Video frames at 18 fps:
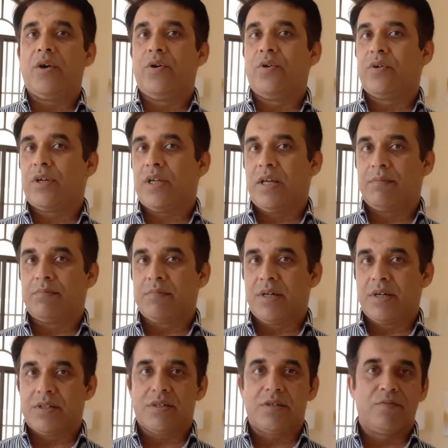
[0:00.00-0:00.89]
okay,
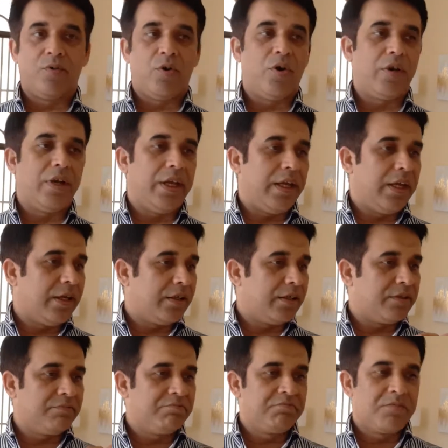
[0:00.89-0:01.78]
master
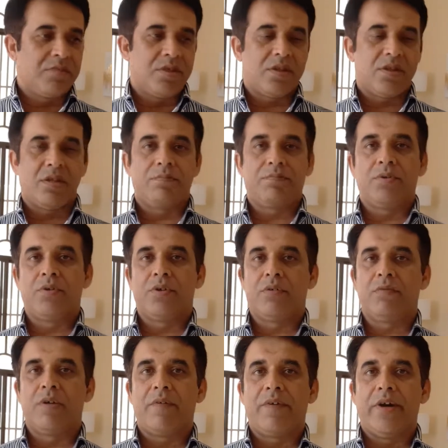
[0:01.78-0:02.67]
warning,
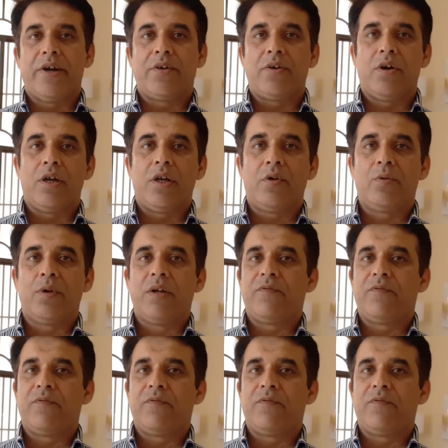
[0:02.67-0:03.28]
Suppose we have hydraulic 1